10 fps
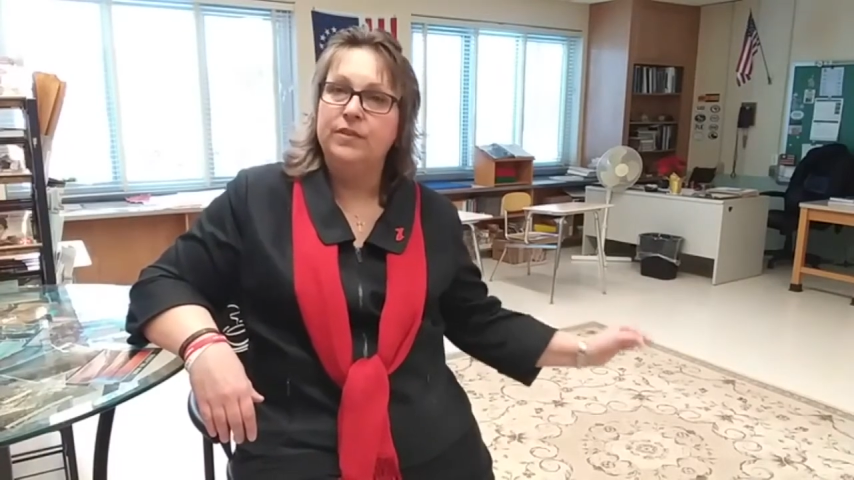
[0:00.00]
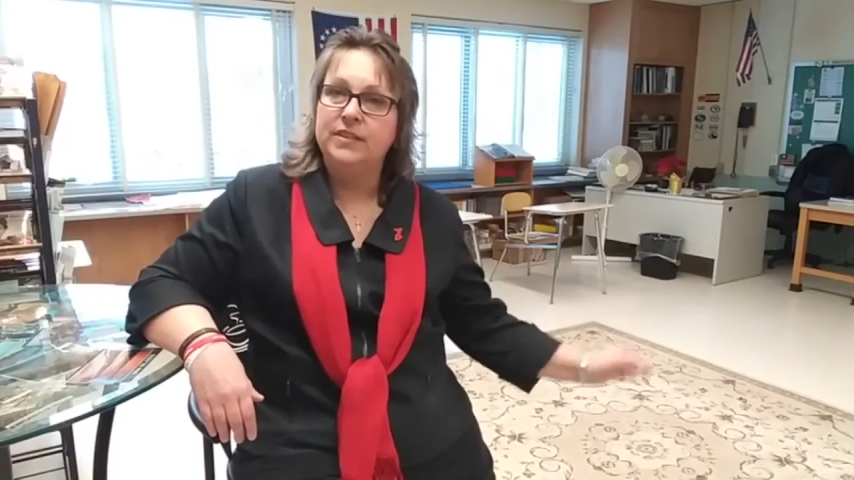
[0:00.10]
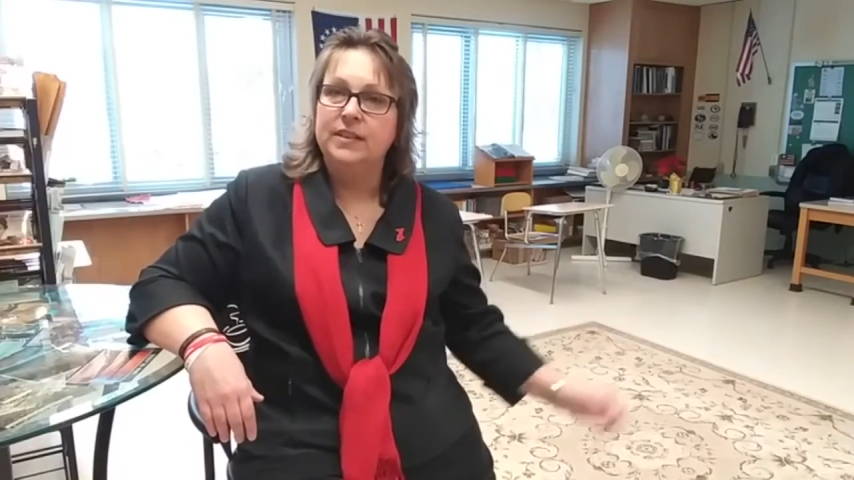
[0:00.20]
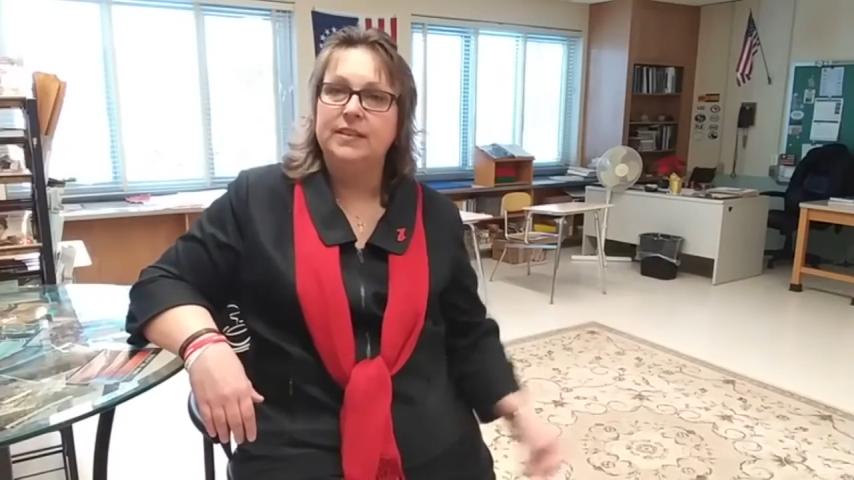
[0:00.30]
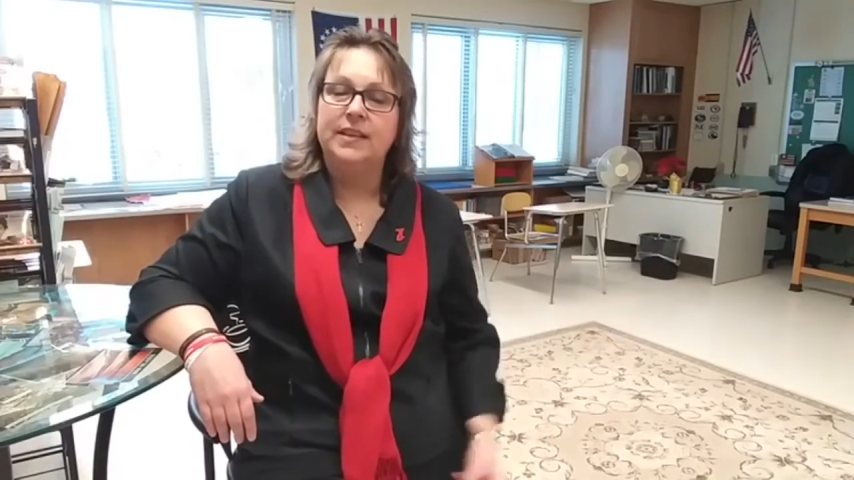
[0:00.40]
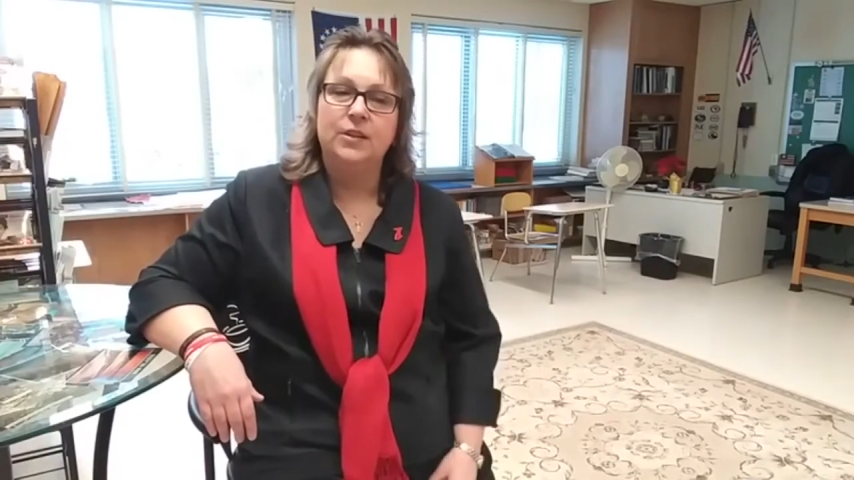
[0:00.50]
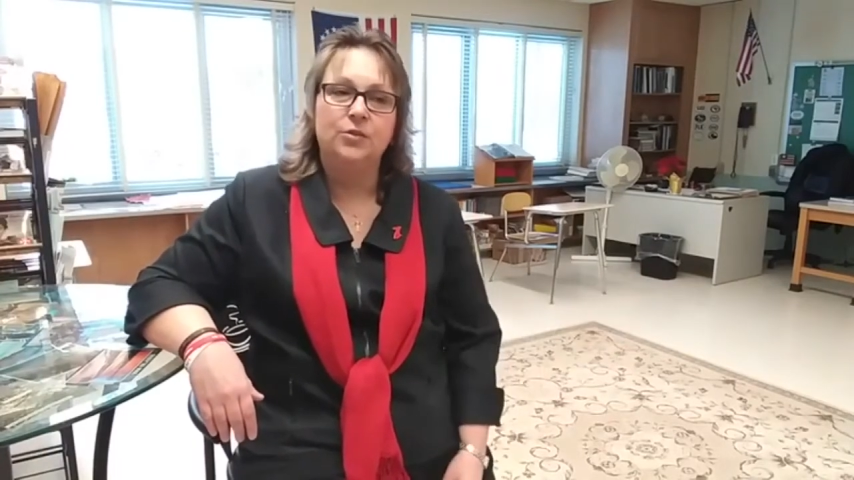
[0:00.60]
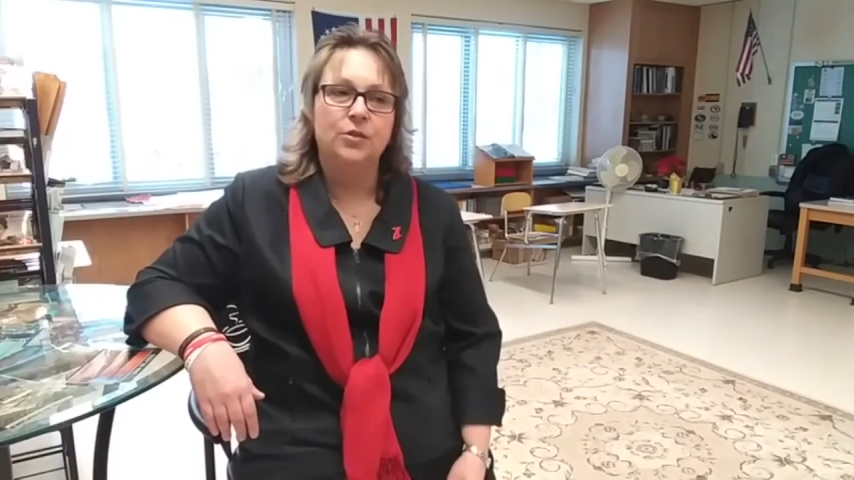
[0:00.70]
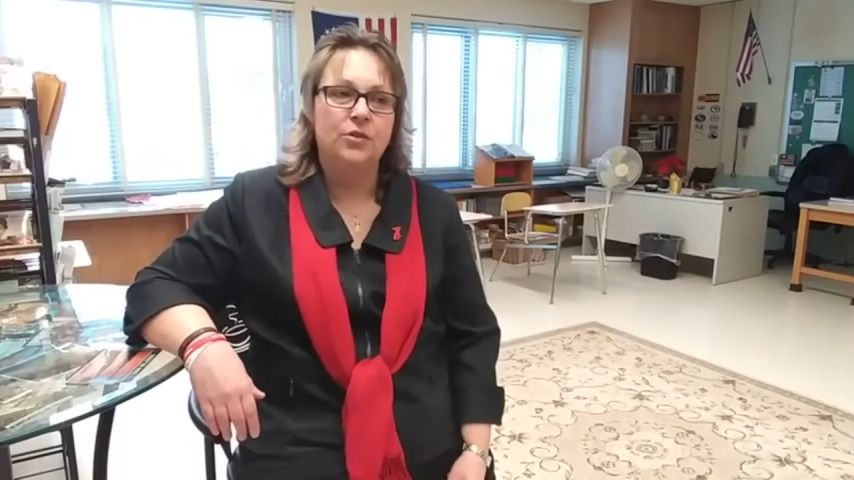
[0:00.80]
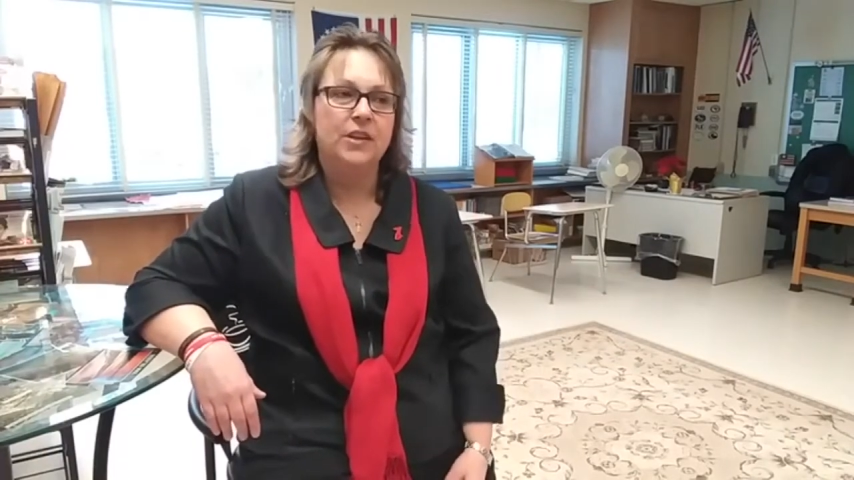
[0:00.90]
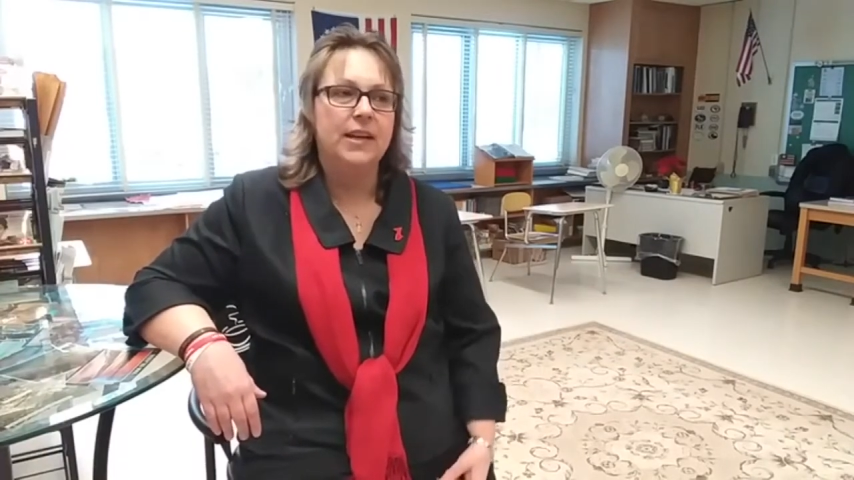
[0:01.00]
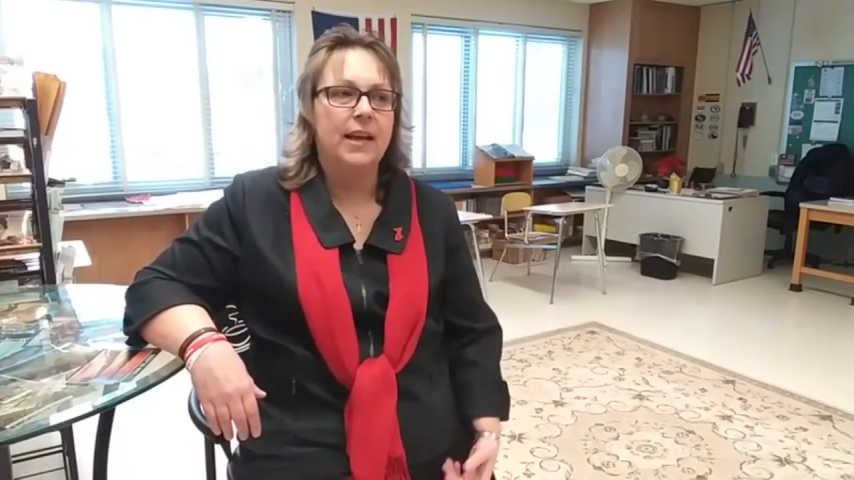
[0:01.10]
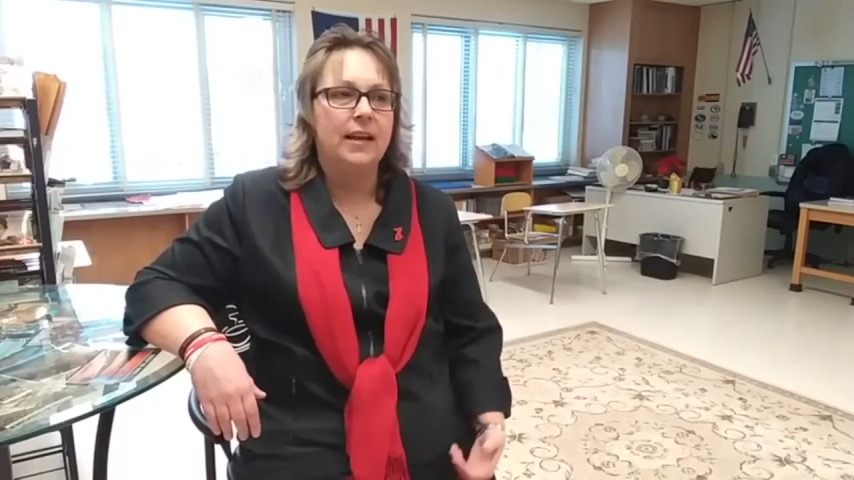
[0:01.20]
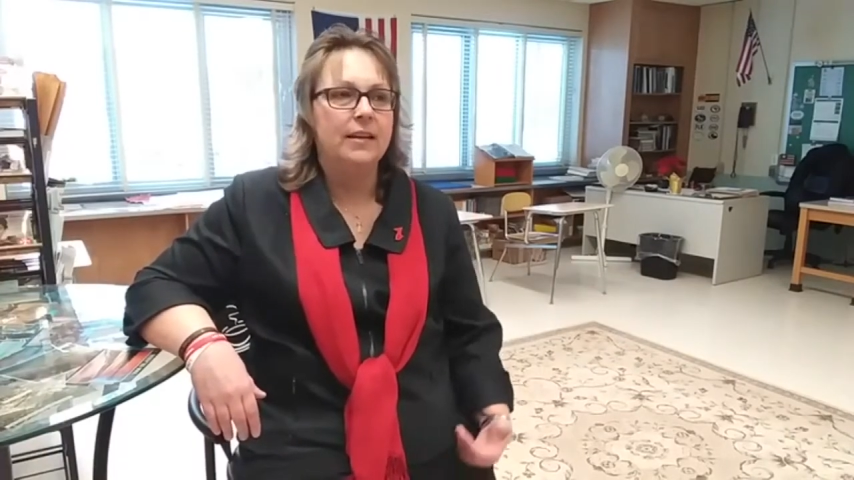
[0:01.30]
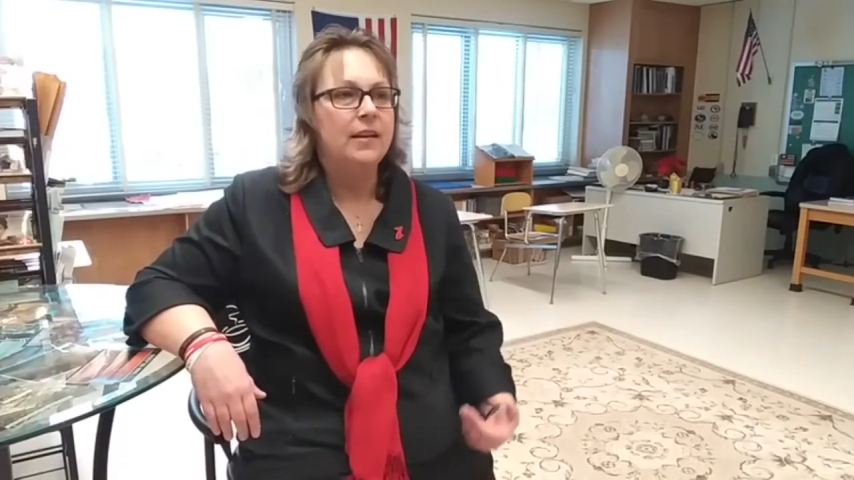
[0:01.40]
facilitate your learning,
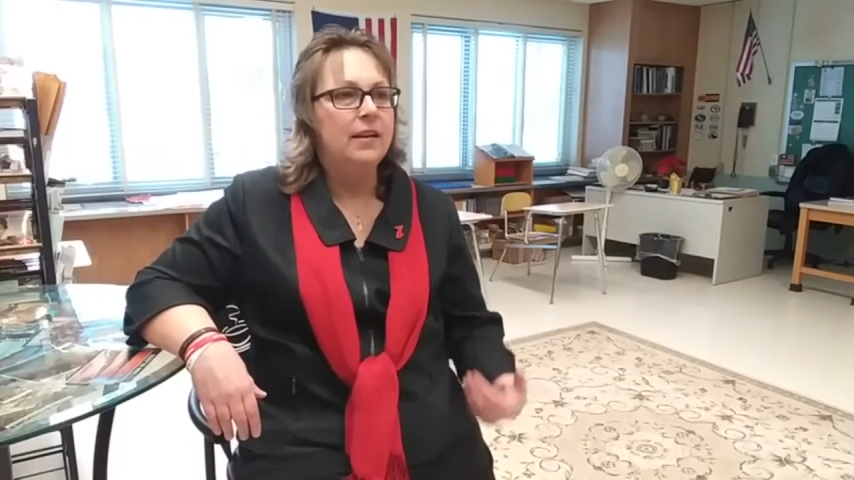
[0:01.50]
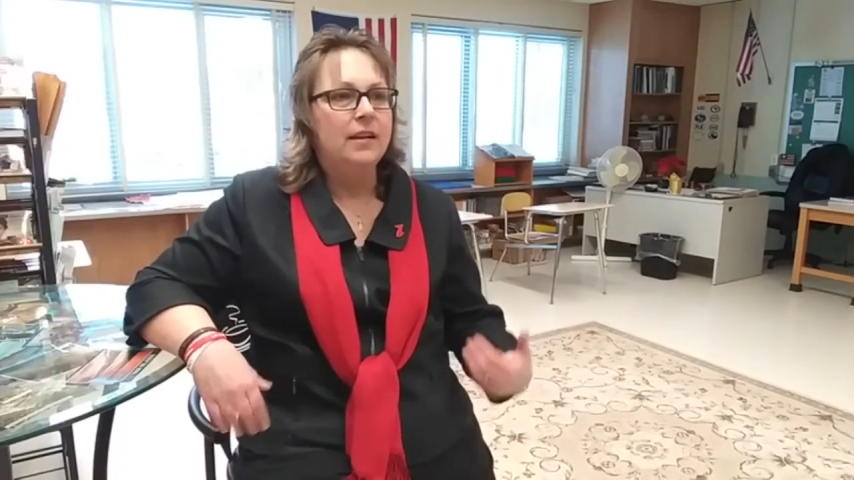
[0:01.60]
and